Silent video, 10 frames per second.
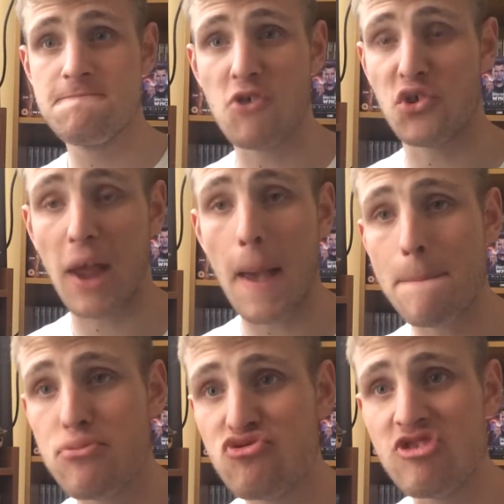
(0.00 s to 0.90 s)
just
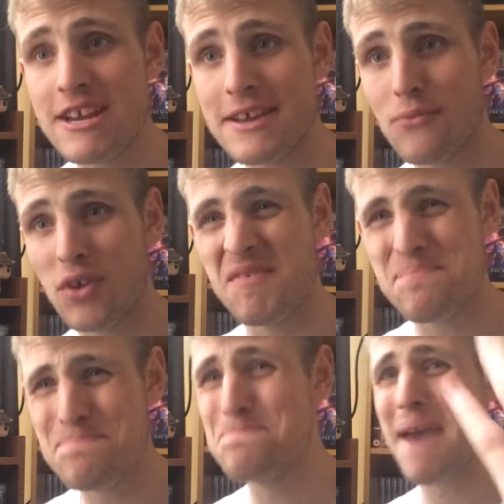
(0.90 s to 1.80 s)
brilliant. One of
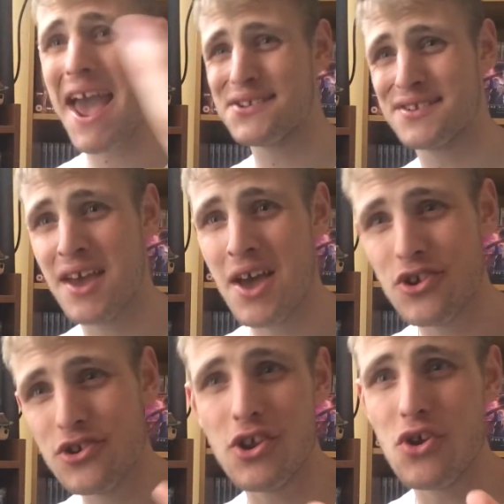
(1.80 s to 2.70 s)
the best
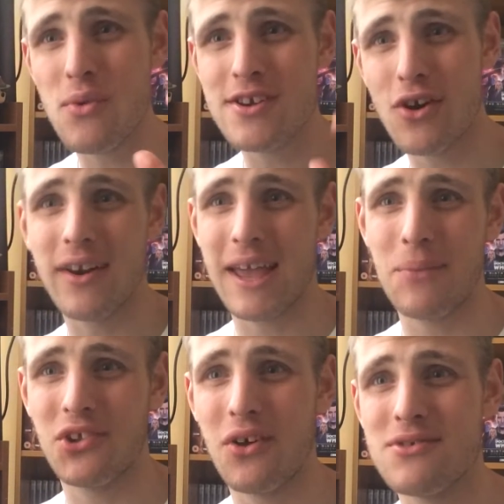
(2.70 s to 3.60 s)
new Dalek
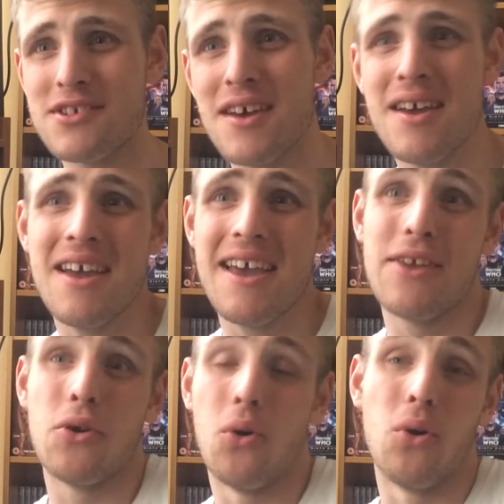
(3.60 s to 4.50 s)
episodes
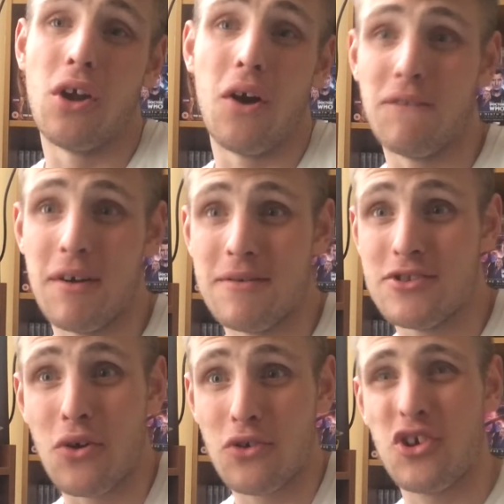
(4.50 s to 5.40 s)
in all of
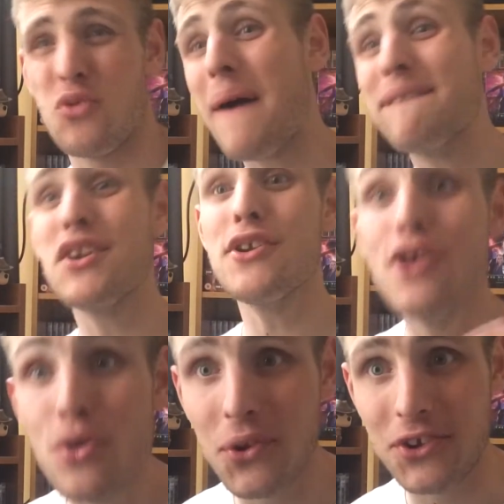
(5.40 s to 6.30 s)
Doctor Who. Well, the
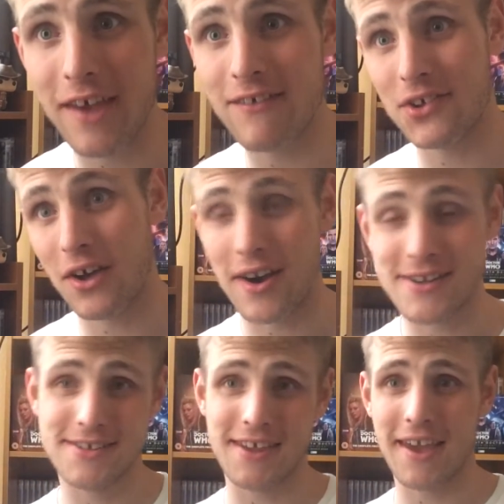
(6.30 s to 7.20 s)
new series,
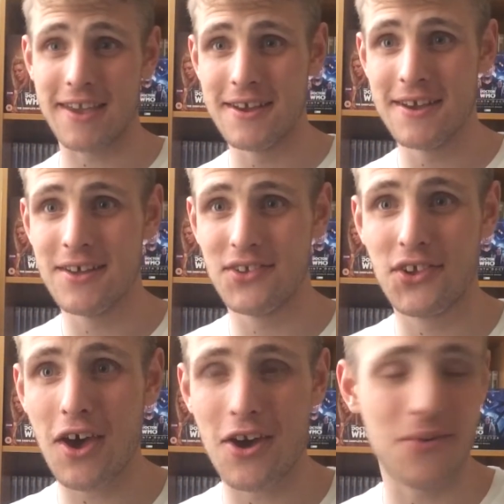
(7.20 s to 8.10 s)
I'd say.
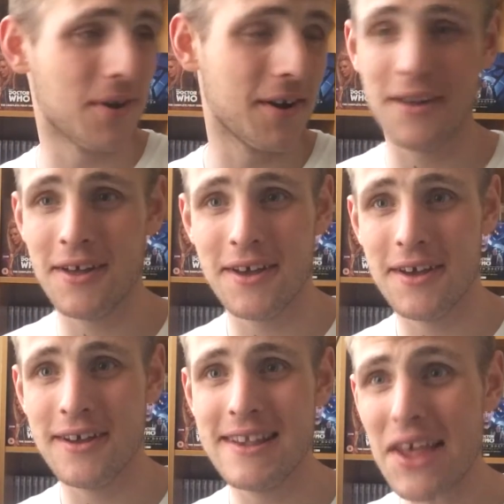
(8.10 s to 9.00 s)
So,
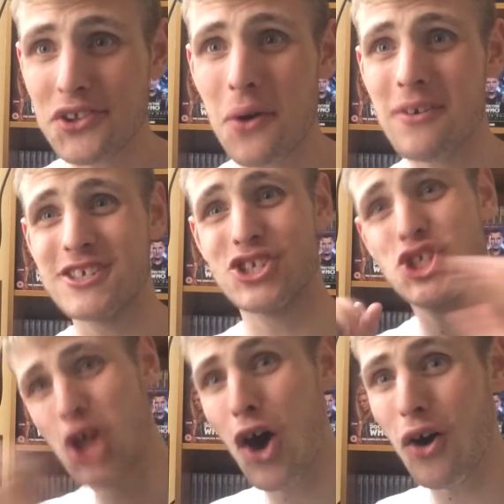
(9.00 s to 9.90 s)
let's go on to
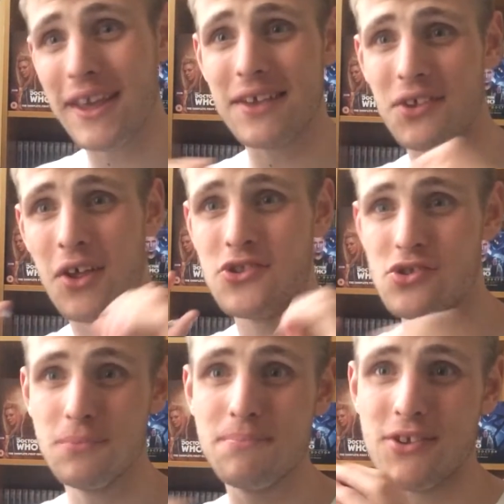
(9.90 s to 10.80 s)
Charlie's
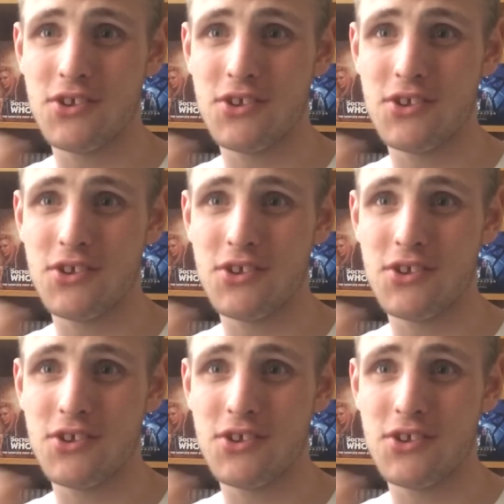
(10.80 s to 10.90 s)
number